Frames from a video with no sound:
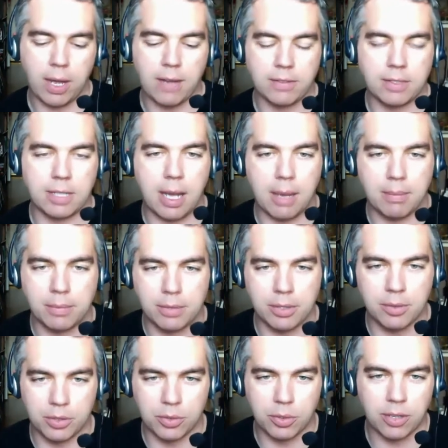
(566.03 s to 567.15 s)
top
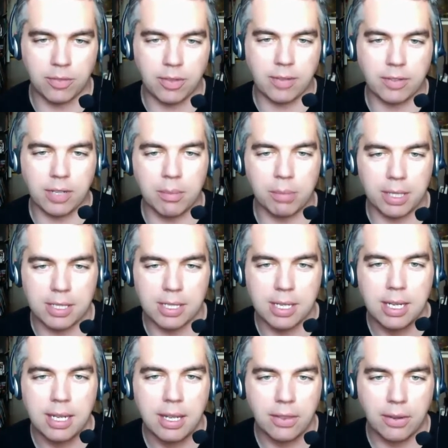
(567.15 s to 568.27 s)
25 companies.
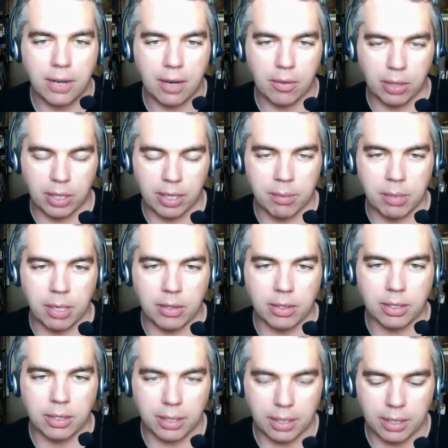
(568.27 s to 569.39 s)
They're not really about
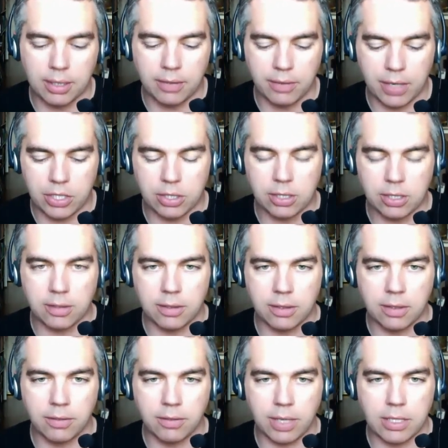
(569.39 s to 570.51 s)
innovation and
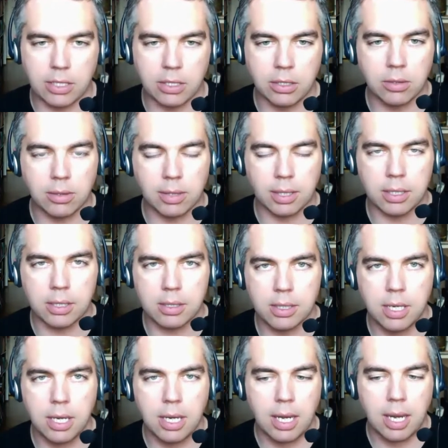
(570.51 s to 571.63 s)
inventing new things.
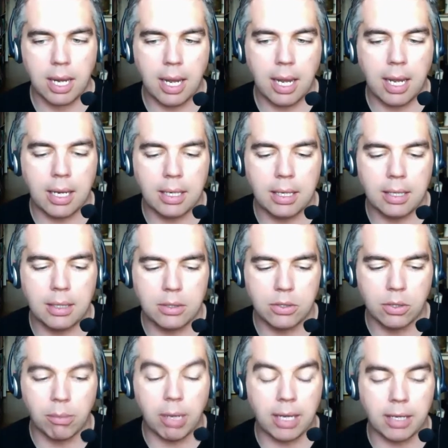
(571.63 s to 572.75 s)
And so
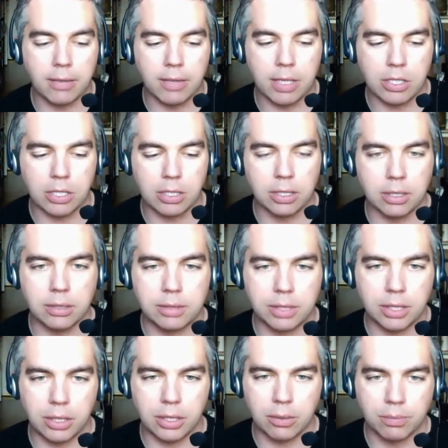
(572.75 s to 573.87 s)
my innovation,
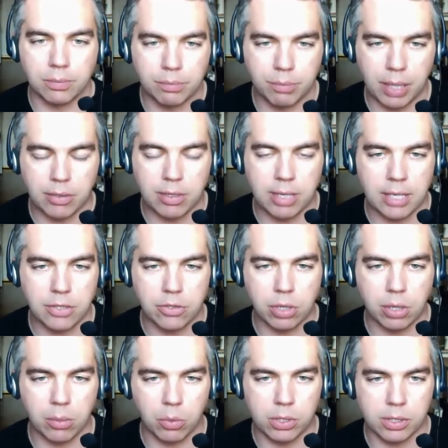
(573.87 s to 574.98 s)
pounding that
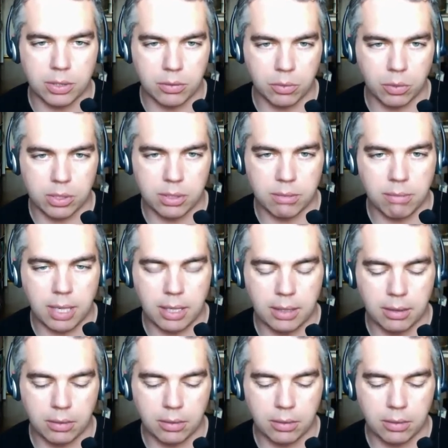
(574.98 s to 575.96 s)
drum wasn't met